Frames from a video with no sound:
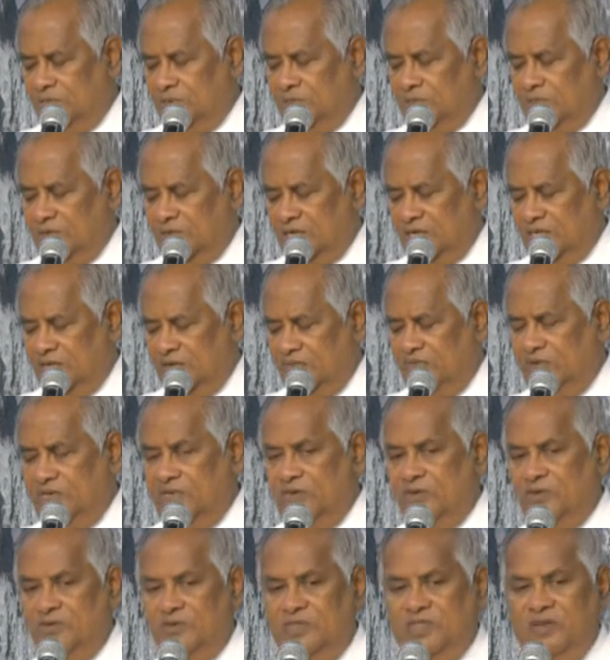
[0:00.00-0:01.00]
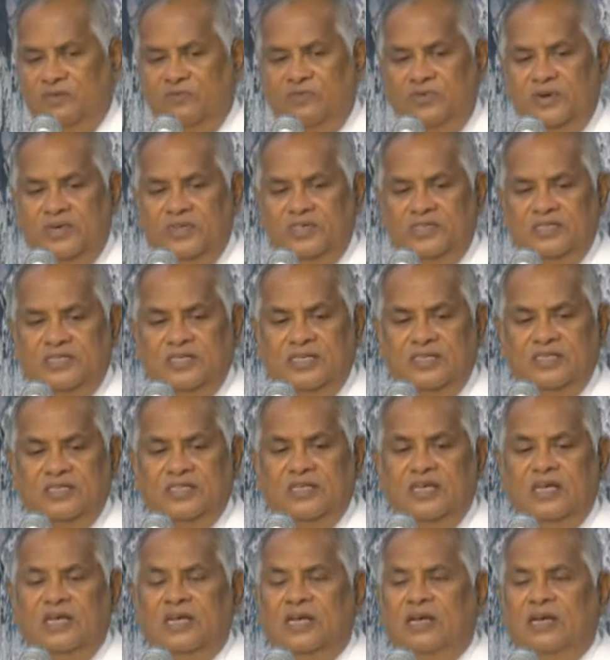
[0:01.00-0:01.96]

I am not giving you the verses.